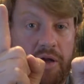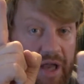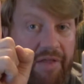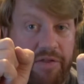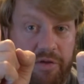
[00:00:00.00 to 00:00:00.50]

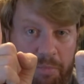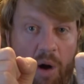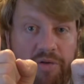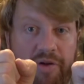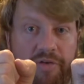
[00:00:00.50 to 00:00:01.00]
Let
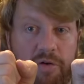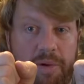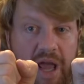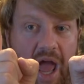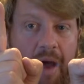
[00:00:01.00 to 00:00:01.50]
both of you
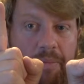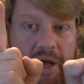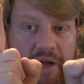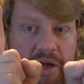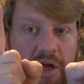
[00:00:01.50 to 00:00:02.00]
be
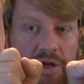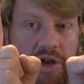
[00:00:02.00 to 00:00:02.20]
epic,